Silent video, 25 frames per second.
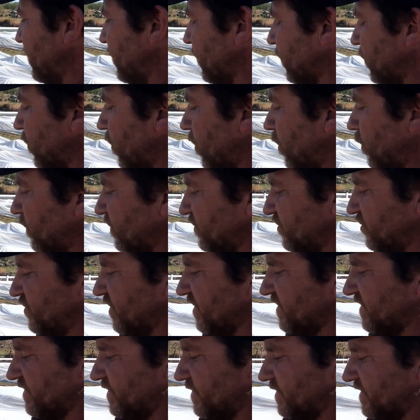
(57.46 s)
The goal was
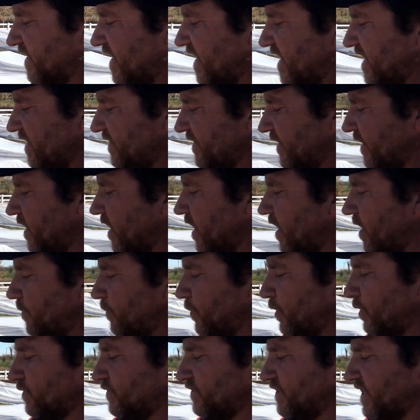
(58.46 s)
just to take the
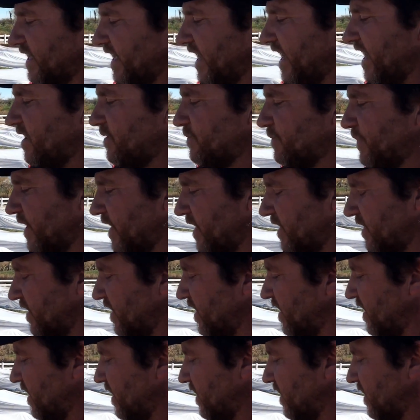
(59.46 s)
compost that had been